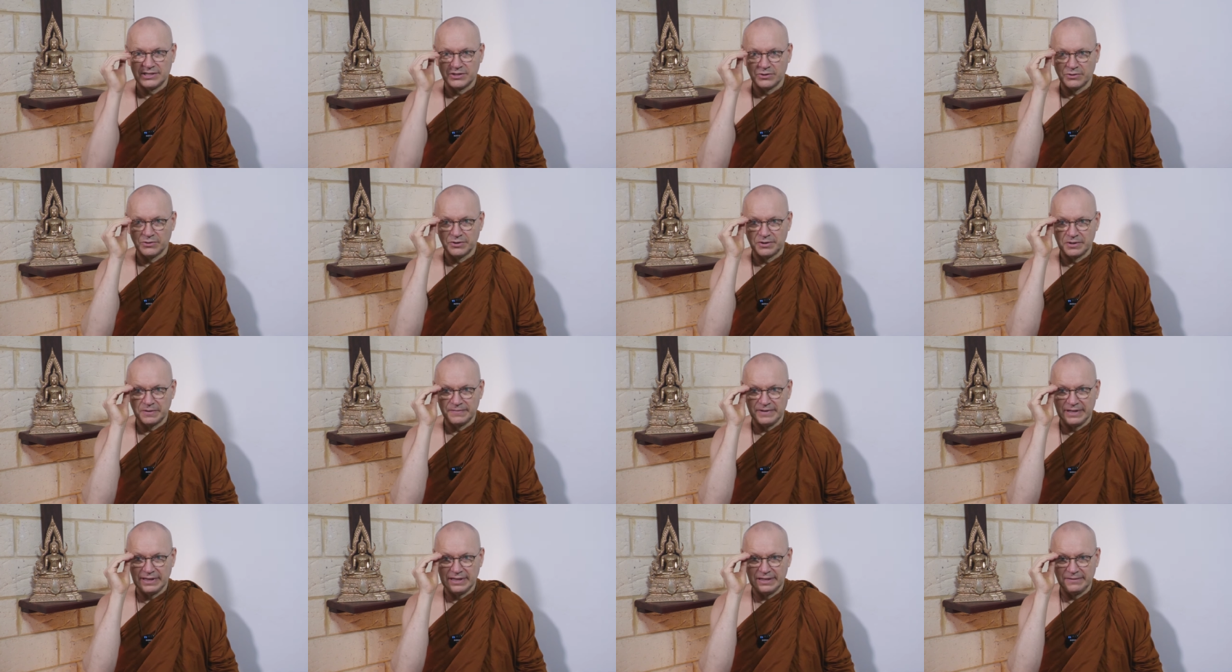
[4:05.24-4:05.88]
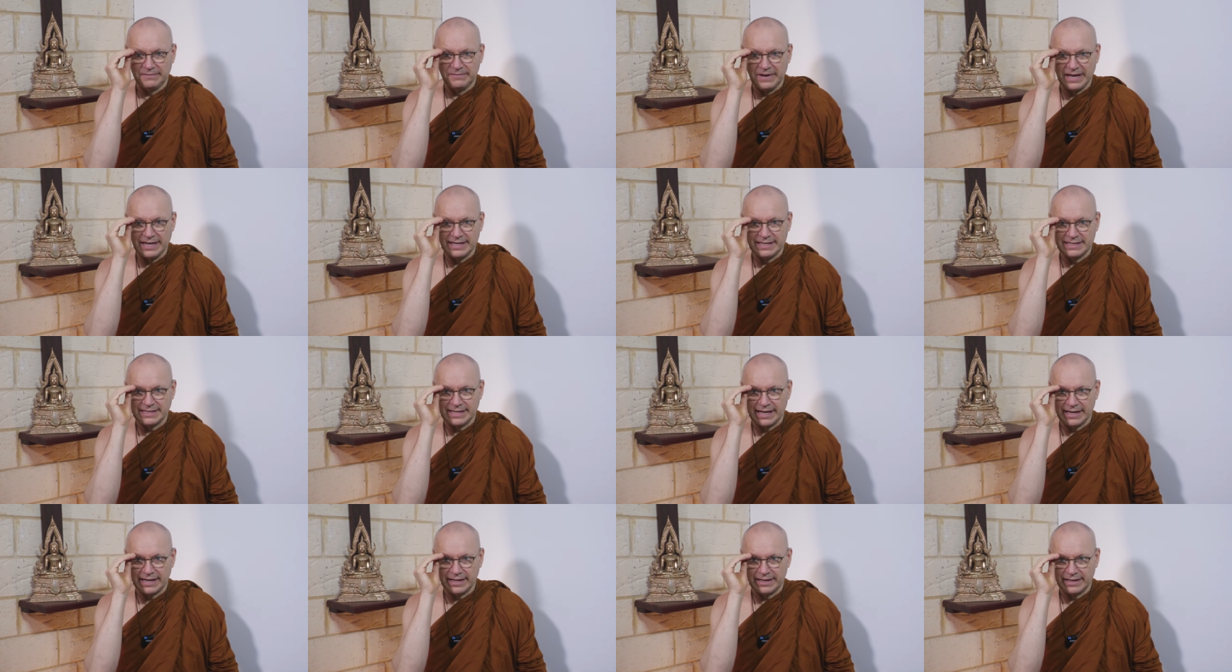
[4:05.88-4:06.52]
sort of in the
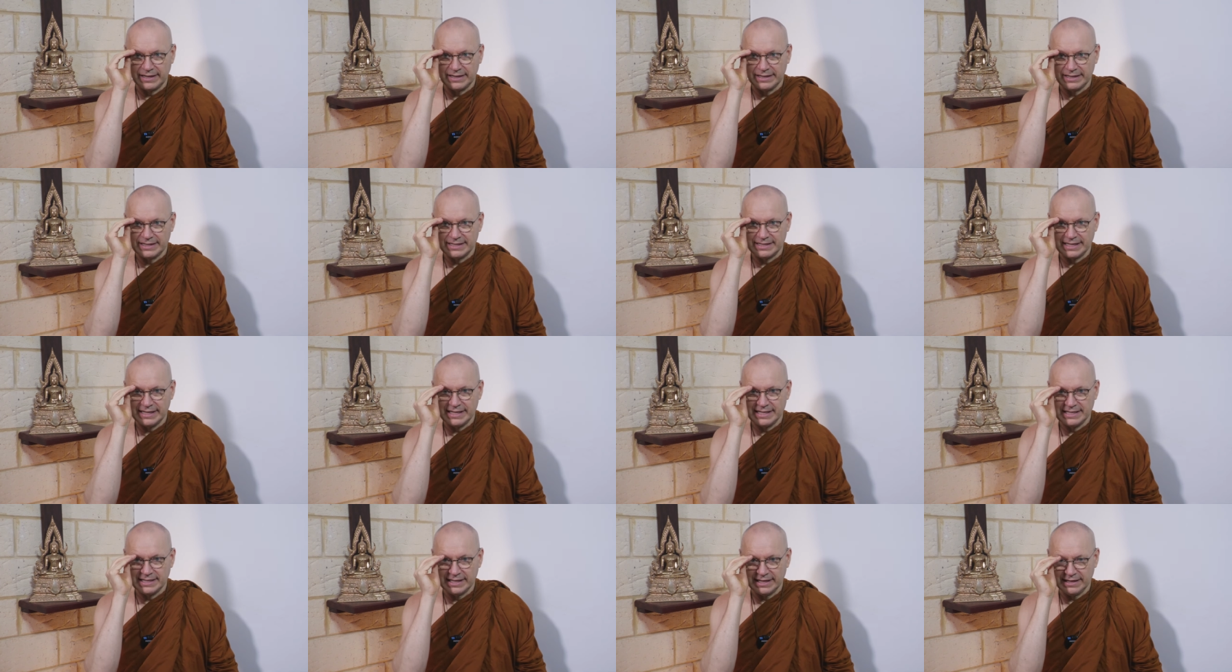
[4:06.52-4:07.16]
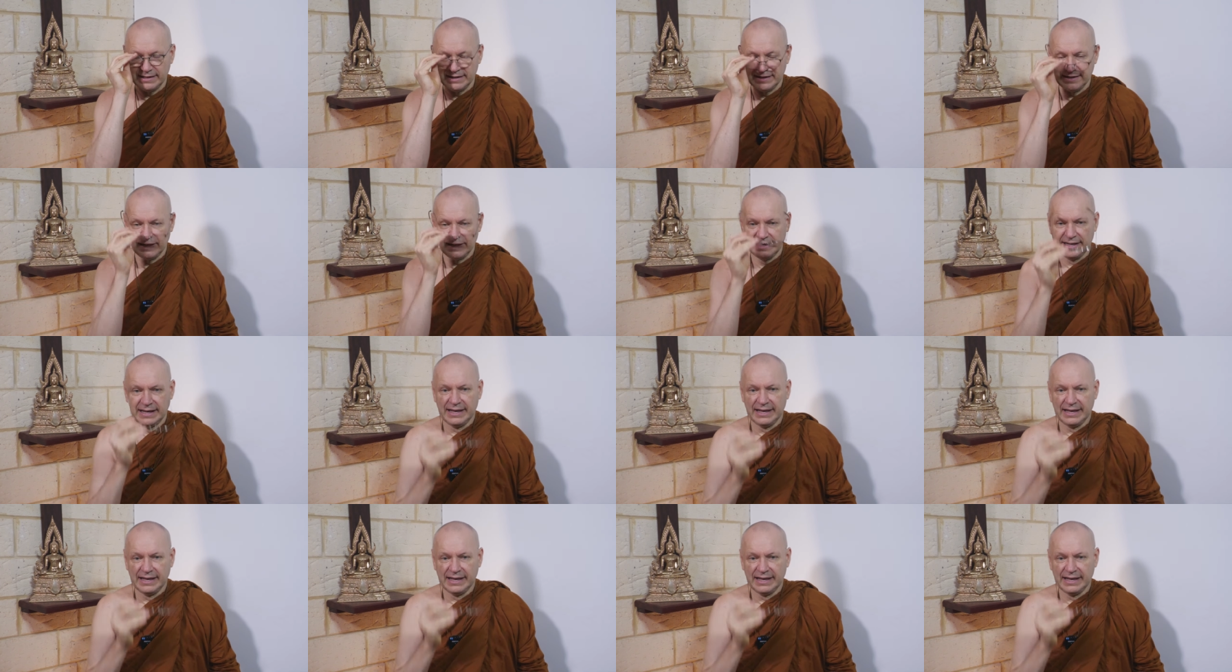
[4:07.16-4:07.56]
Vesak season.